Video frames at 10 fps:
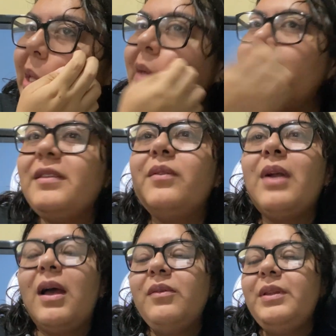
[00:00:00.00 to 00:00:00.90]
He messed
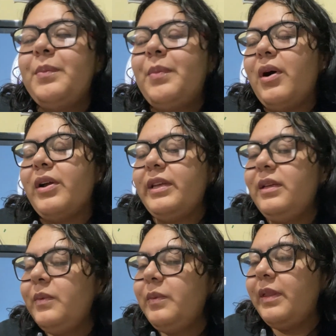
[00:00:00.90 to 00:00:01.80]
around and
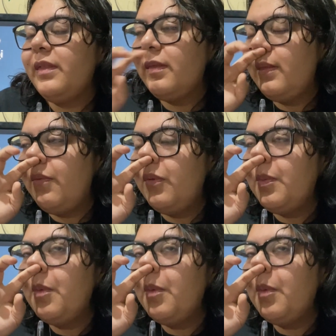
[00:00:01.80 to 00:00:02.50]
partied with the football